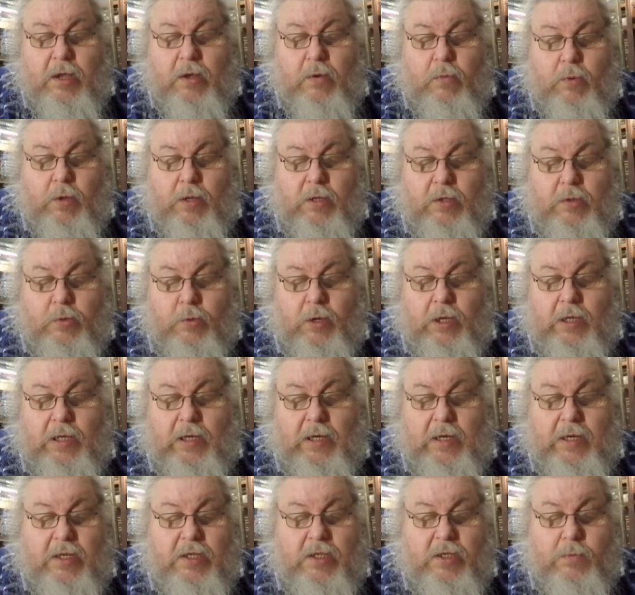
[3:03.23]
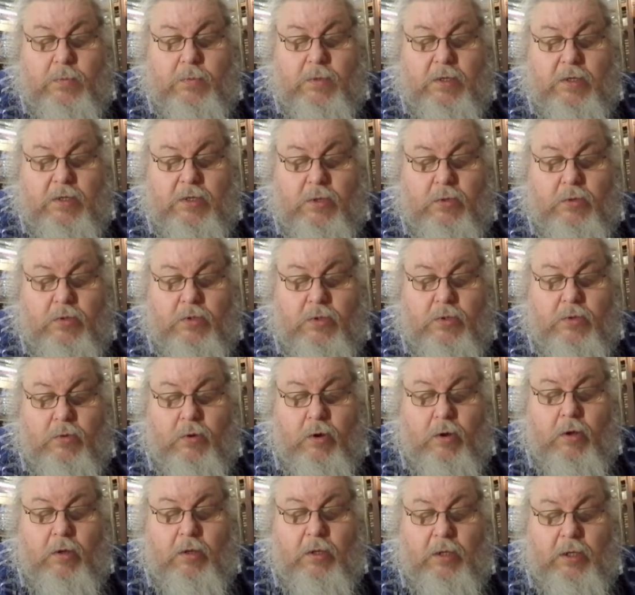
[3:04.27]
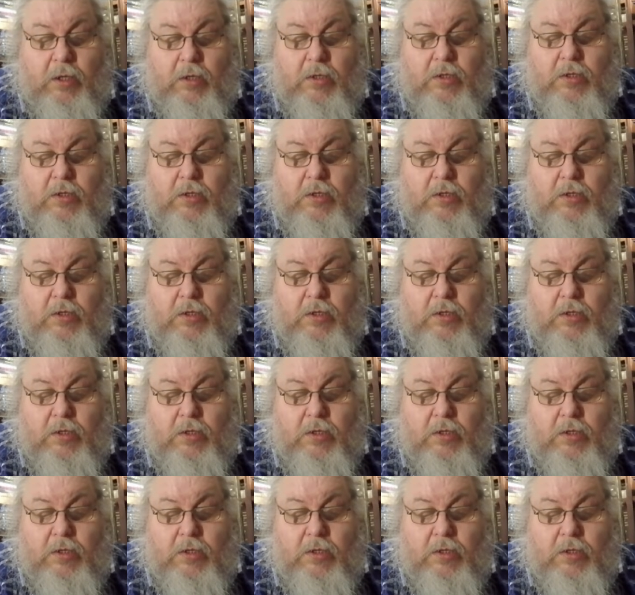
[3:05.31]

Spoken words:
when Queen Elizabeth so strongly